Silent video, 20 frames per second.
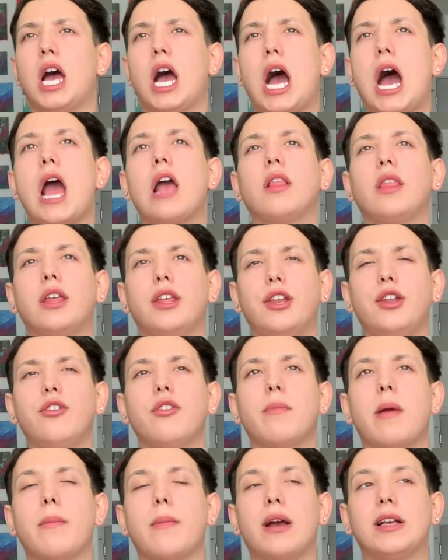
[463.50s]
I literally
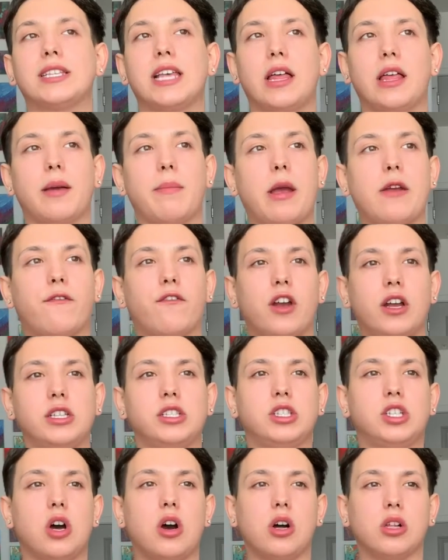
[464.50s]
remember I was at like my
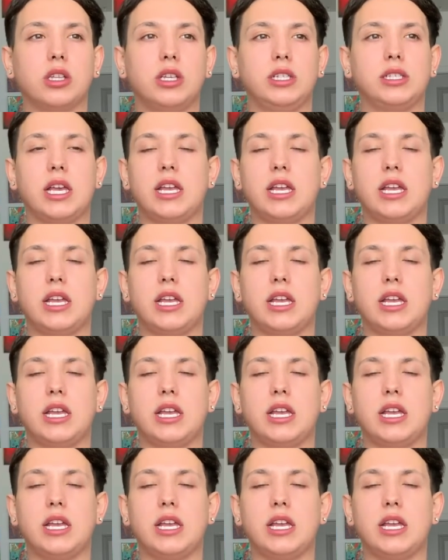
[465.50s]
friend Dolly's,